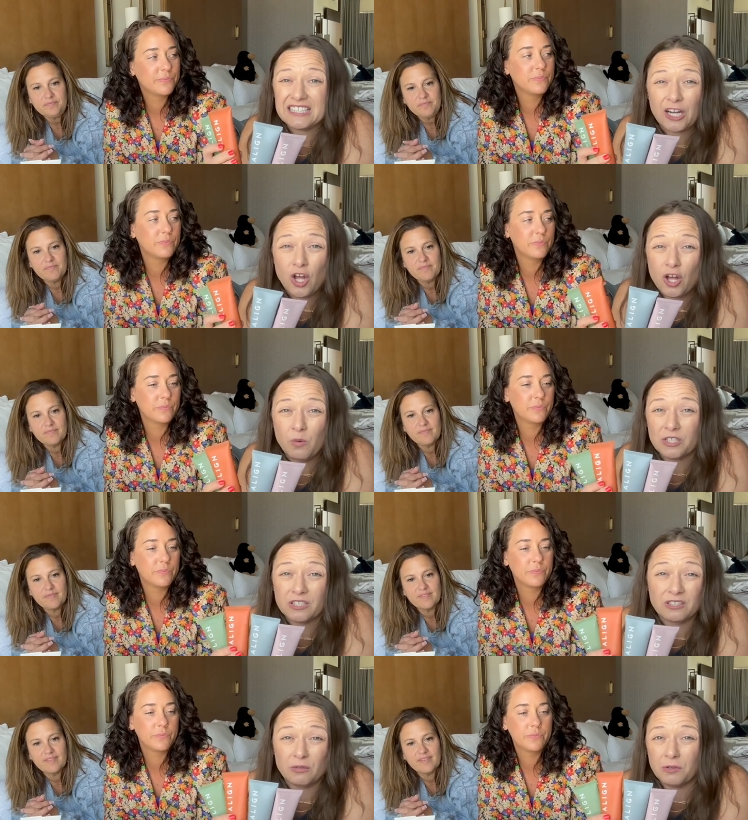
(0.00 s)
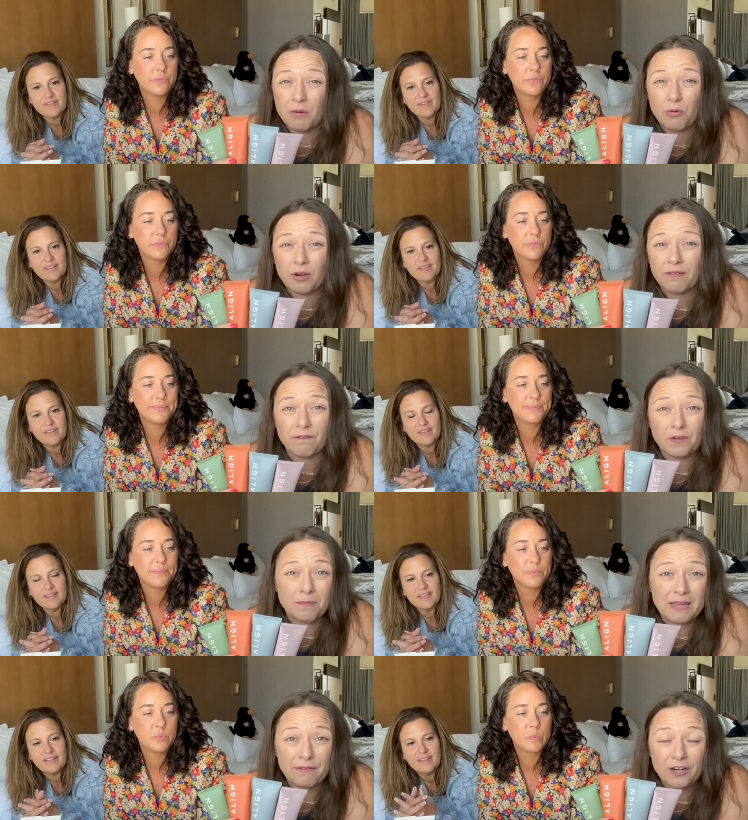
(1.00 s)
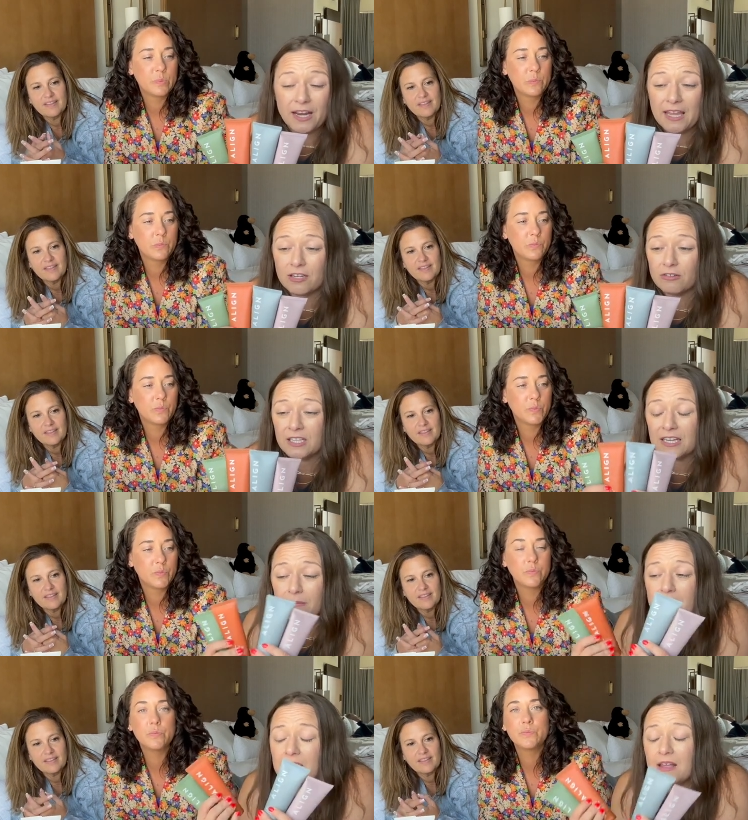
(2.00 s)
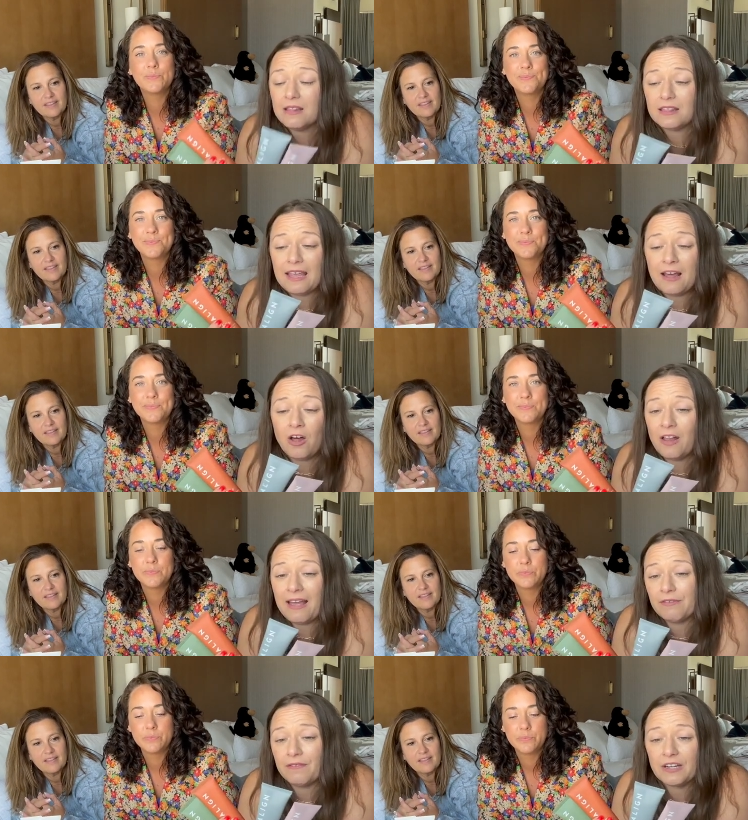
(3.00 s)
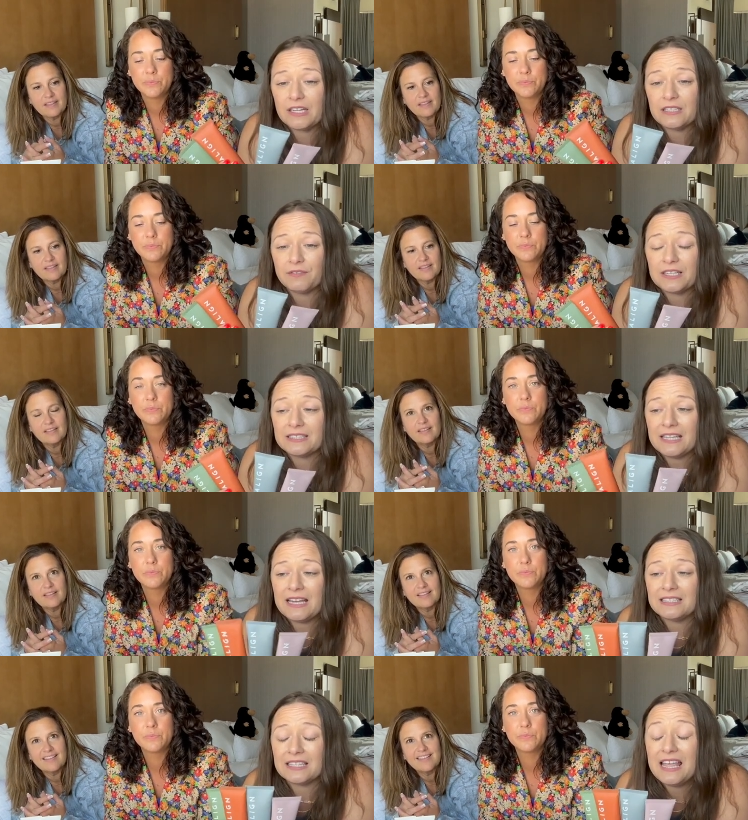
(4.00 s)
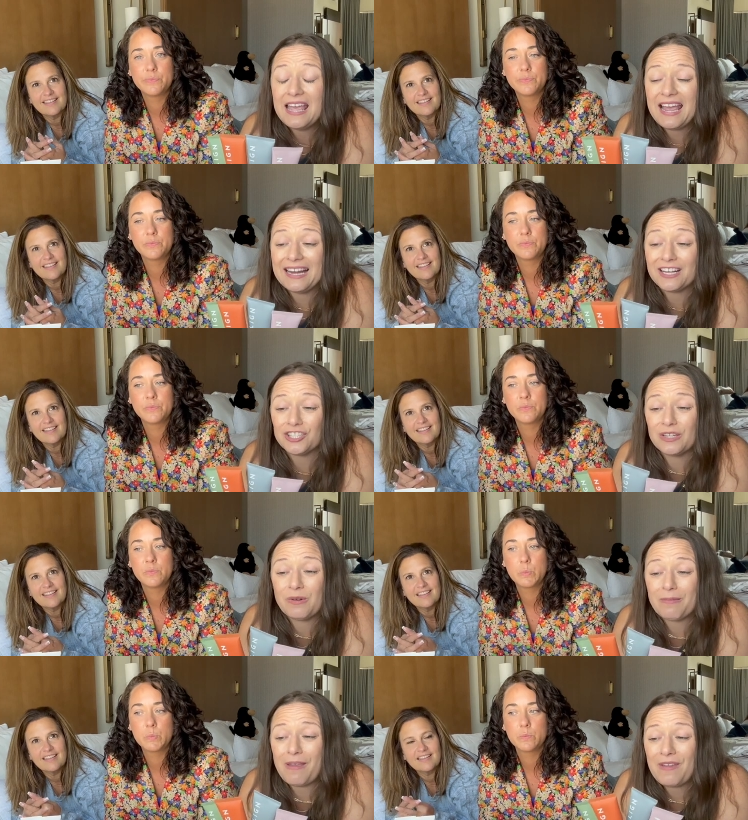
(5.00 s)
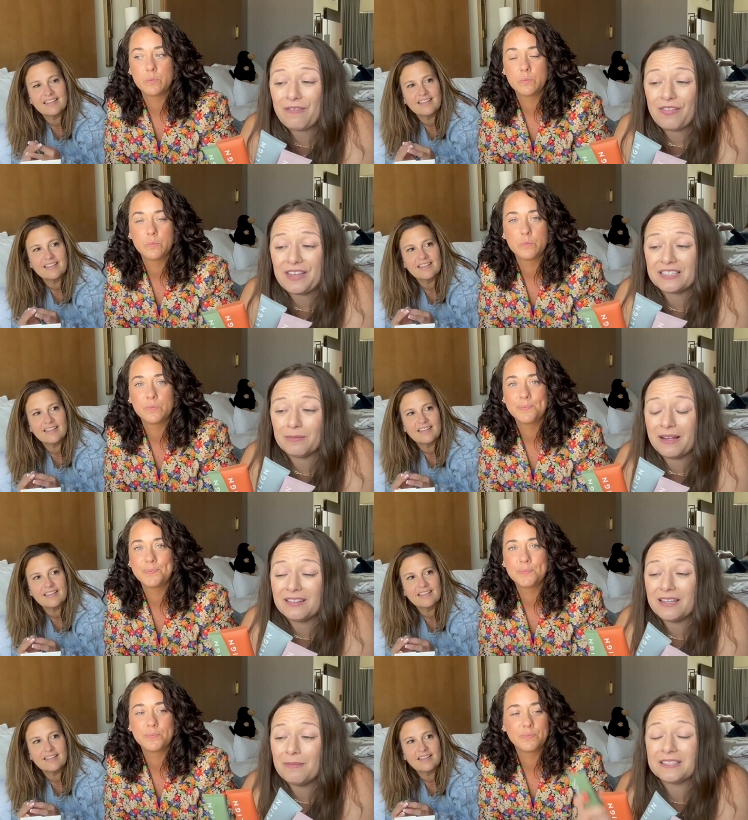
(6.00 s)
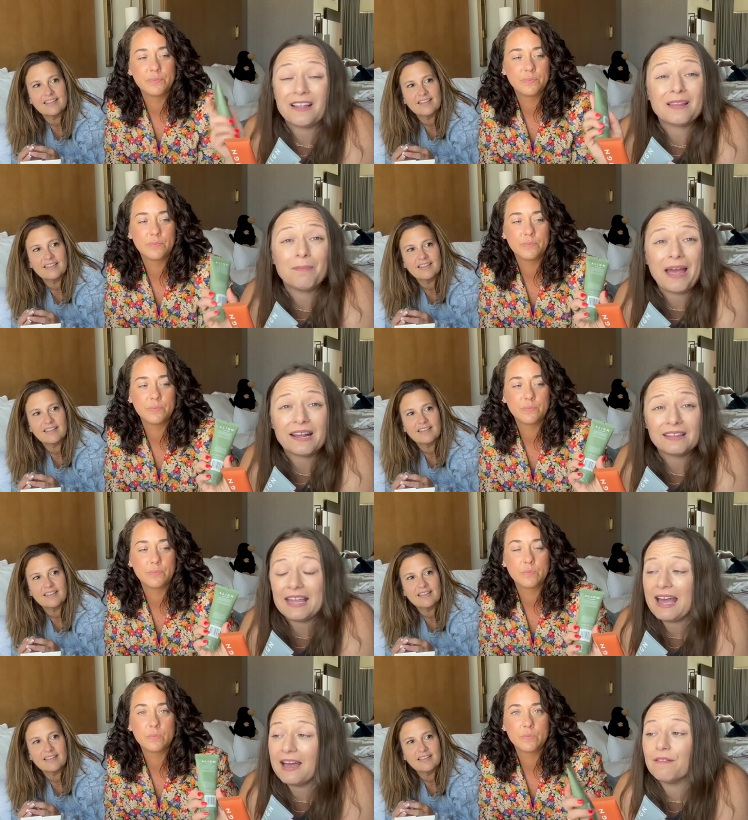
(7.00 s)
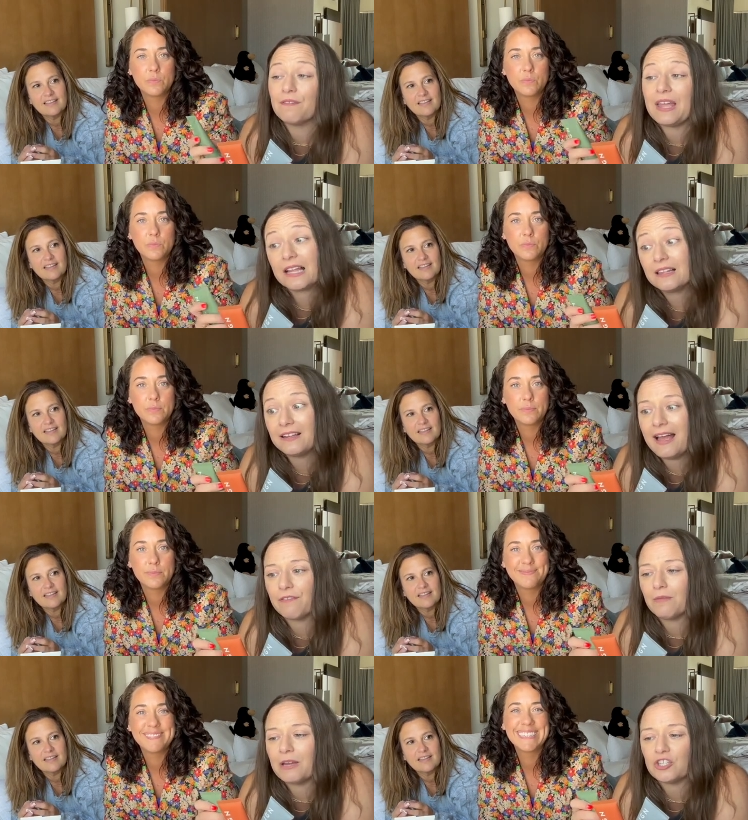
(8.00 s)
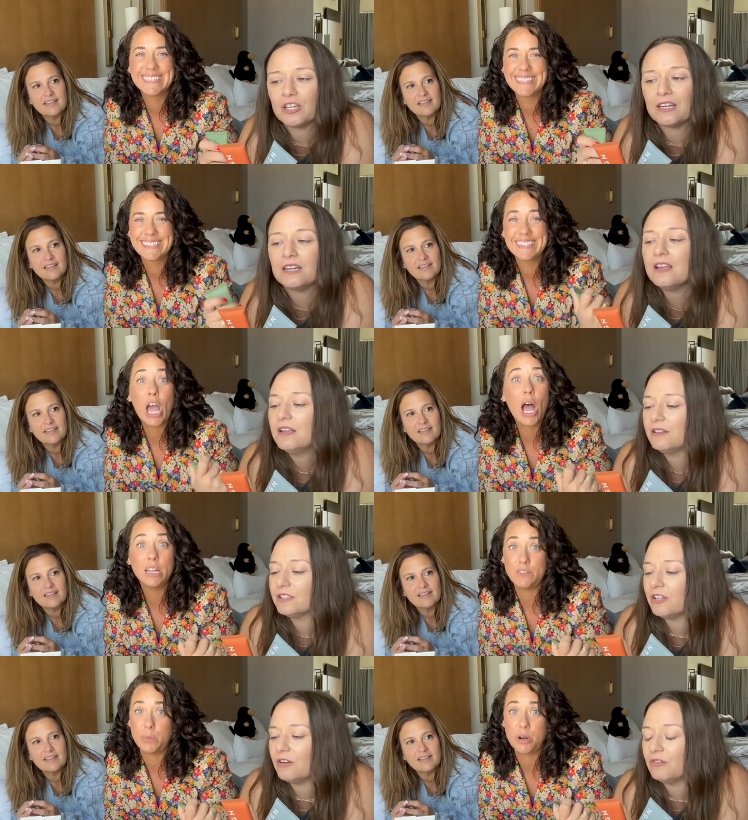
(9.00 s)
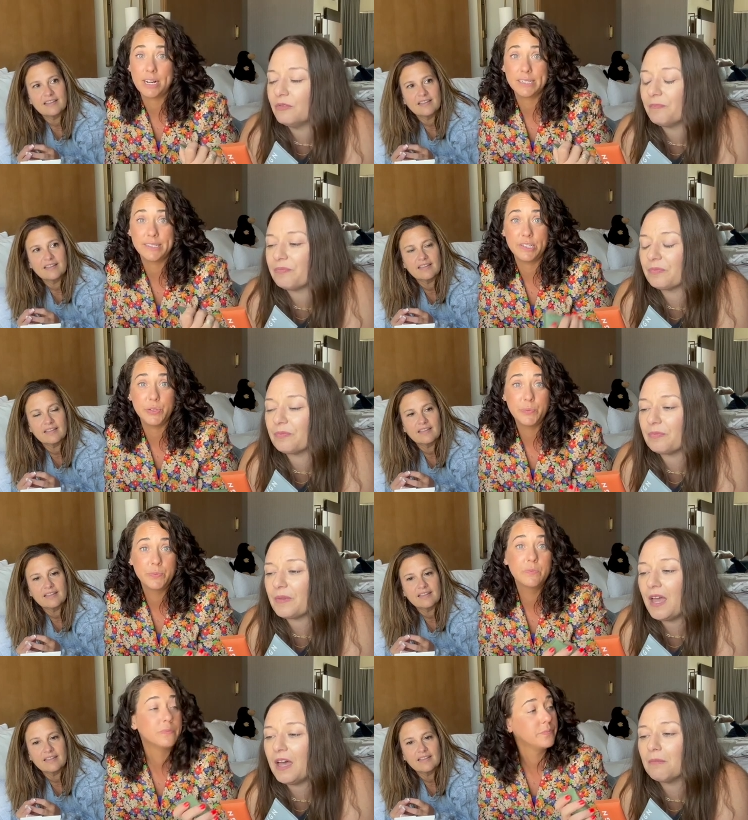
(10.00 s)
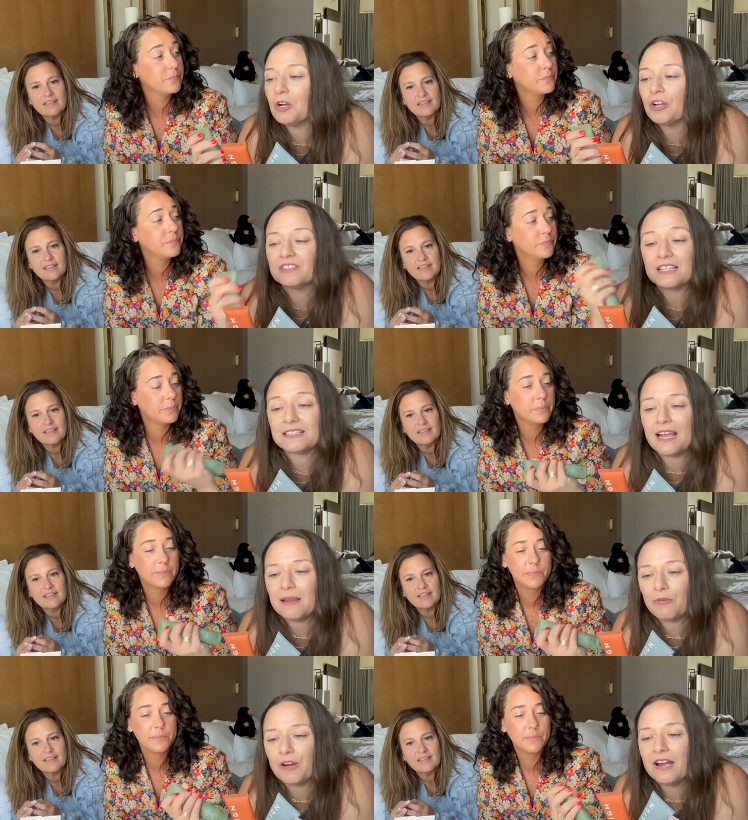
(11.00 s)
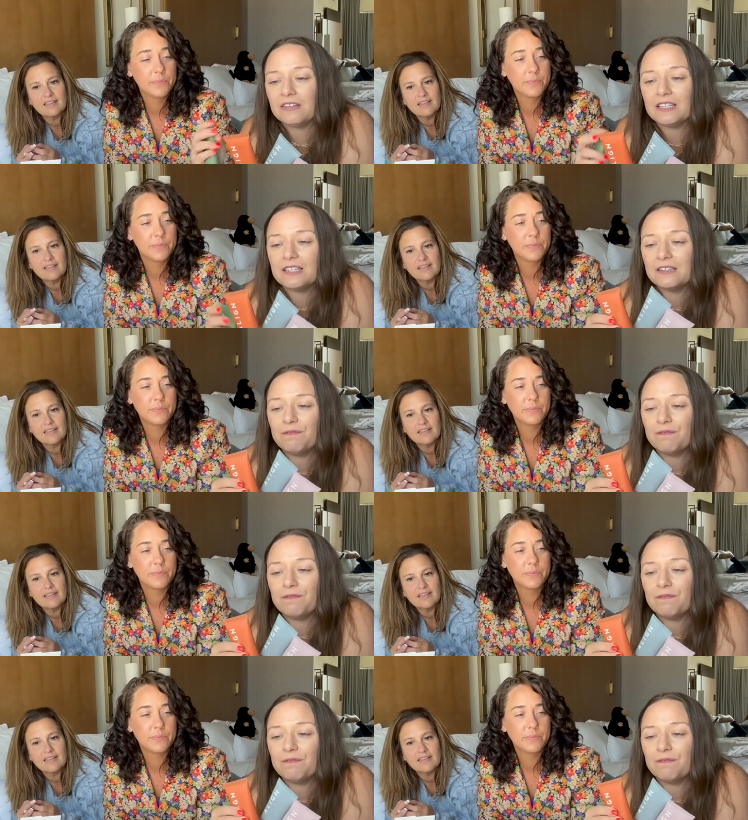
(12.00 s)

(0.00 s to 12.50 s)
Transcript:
Speaker 1: at all, which is super important for me for a hand cream. They all have a very different scent. And actually one of my favorite things about them is on the back, they have like a little affirmation. All so, of our products do. Um, Earth says, I am grounded.